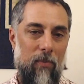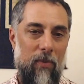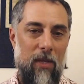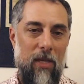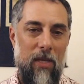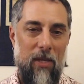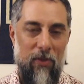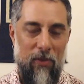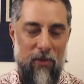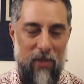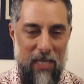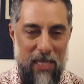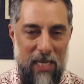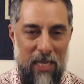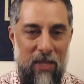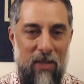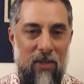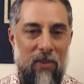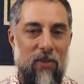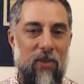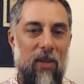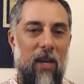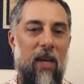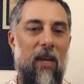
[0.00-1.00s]
is
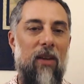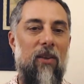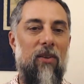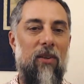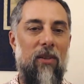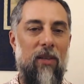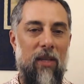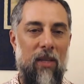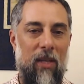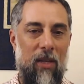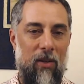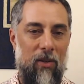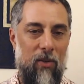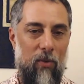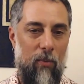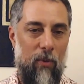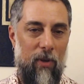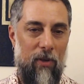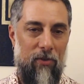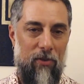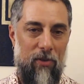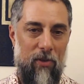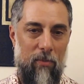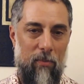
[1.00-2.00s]
insight leading to
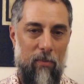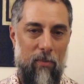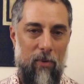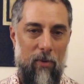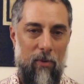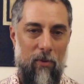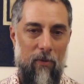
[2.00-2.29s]
wisdom.